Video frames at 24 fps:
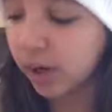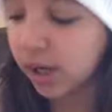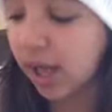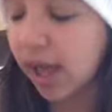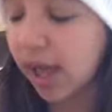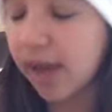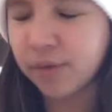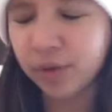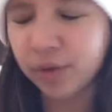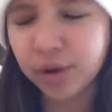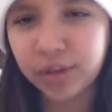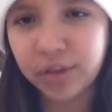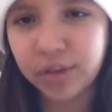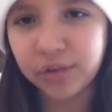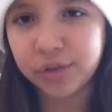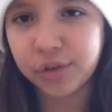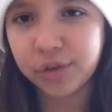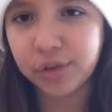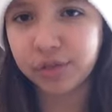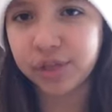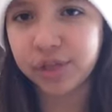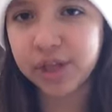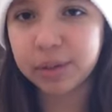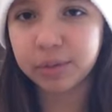It gave her this
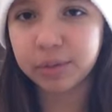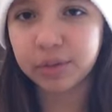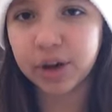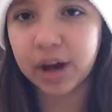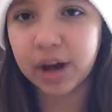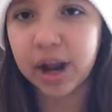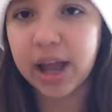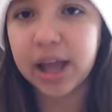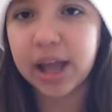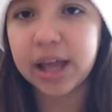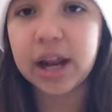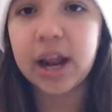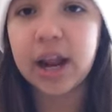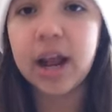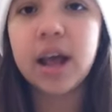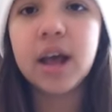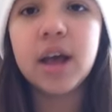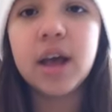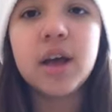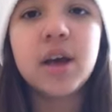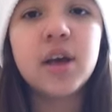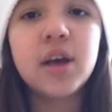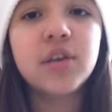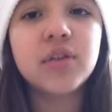little thing with her head.
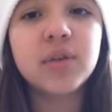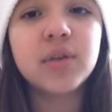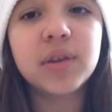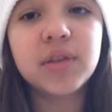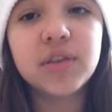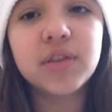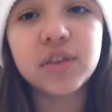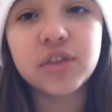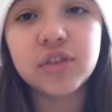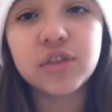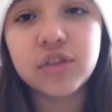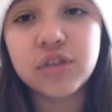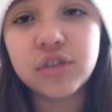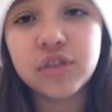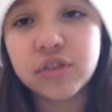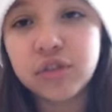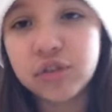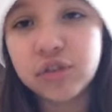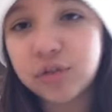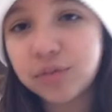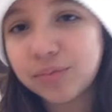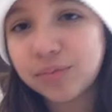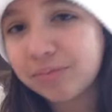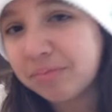So it's
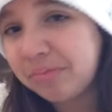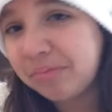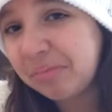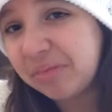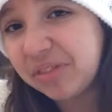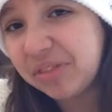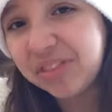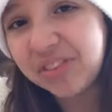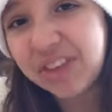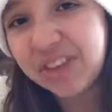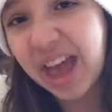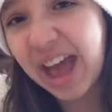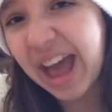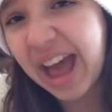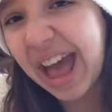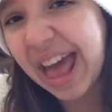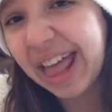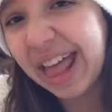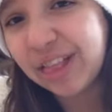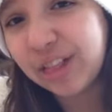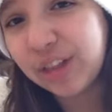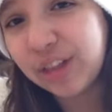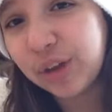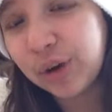a
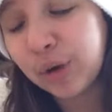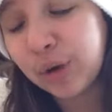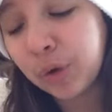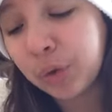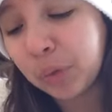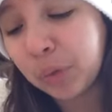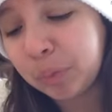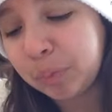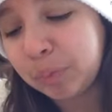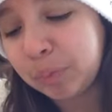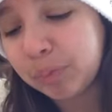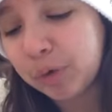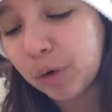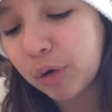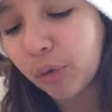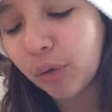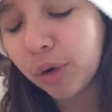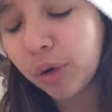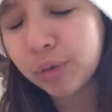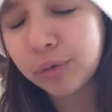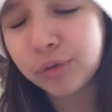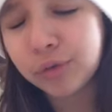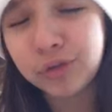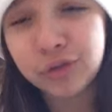sad little
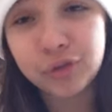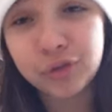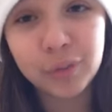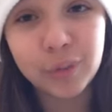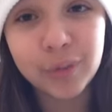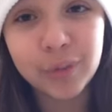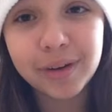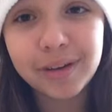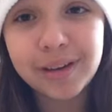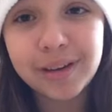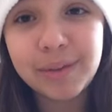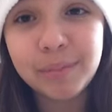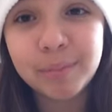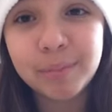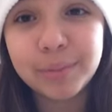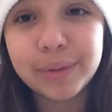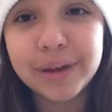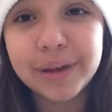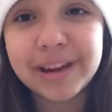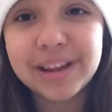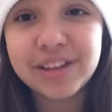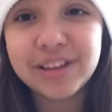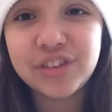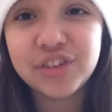gross story,
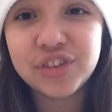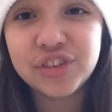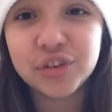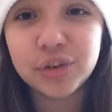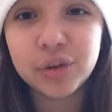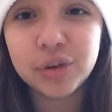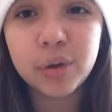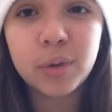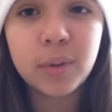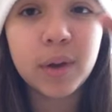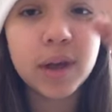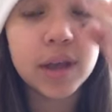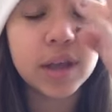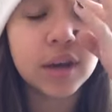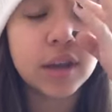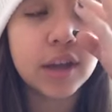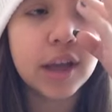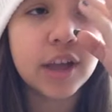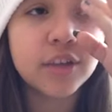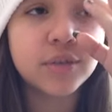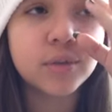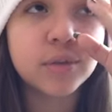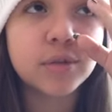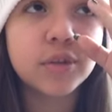but it's true, and you
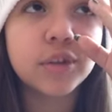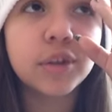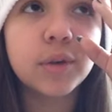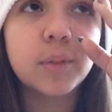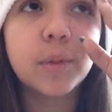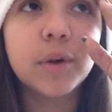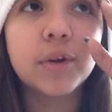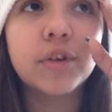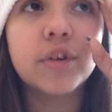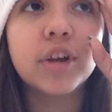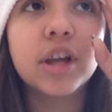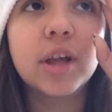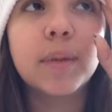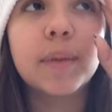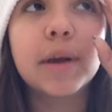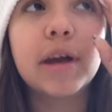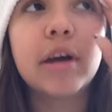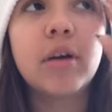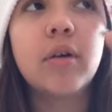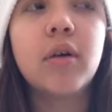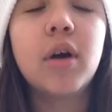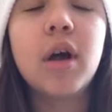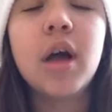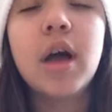guys were really wondering
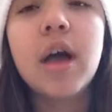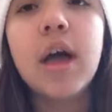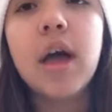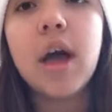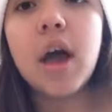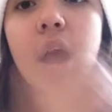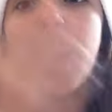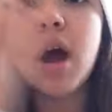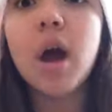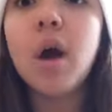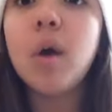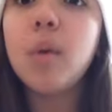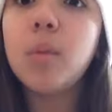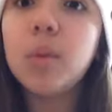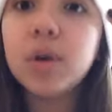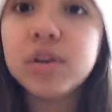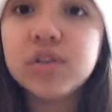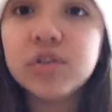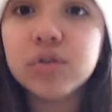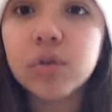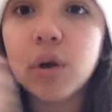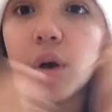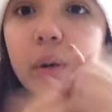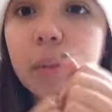about
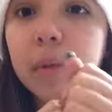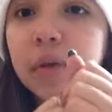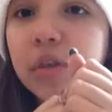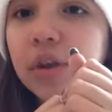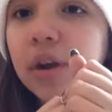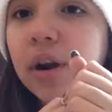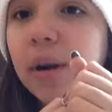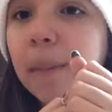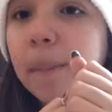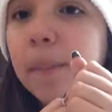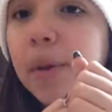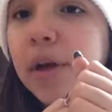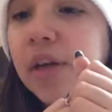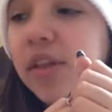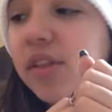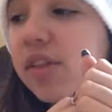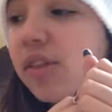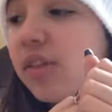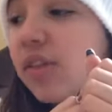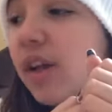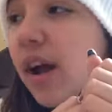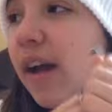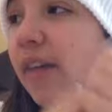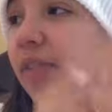what's wrong with her, but
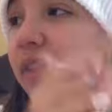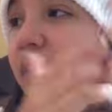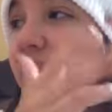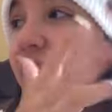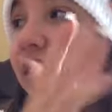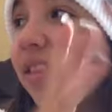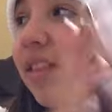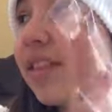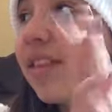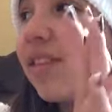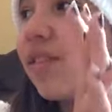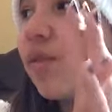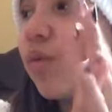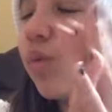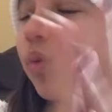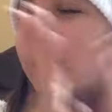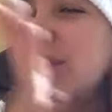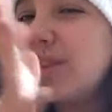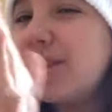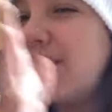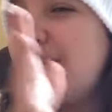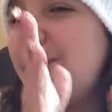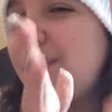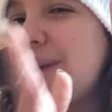I think this
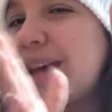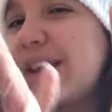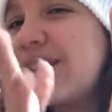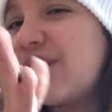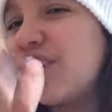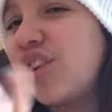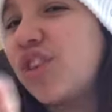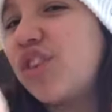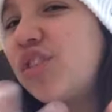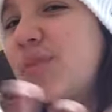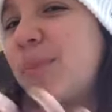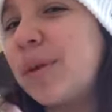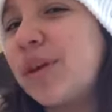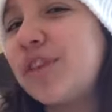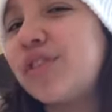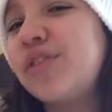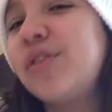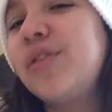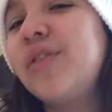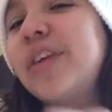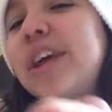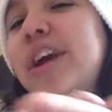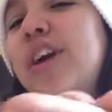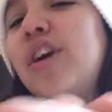really makes her
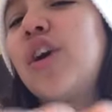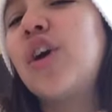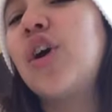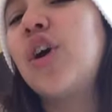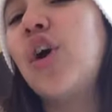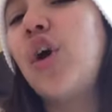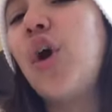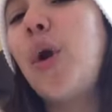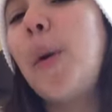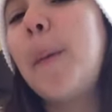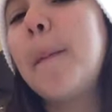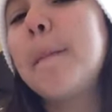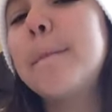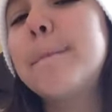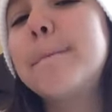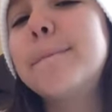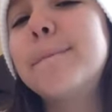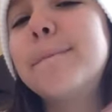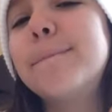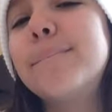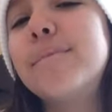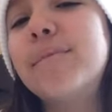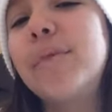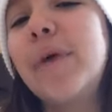special. Like, her
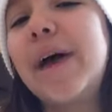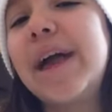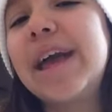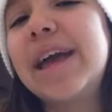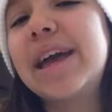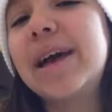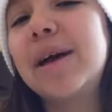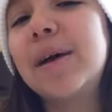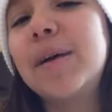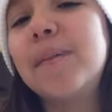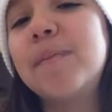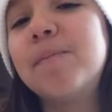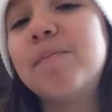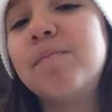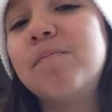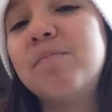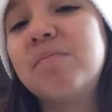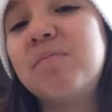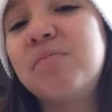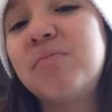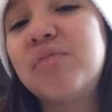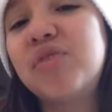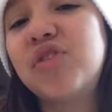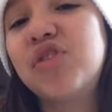
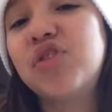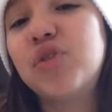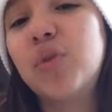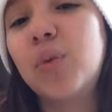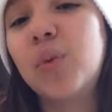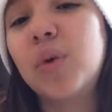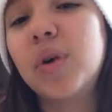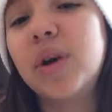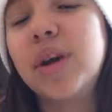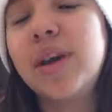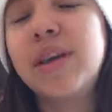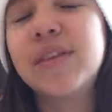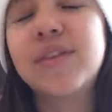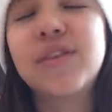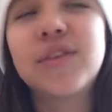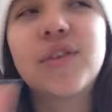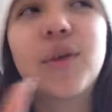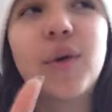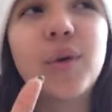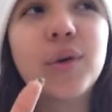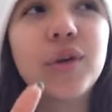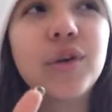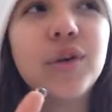story is so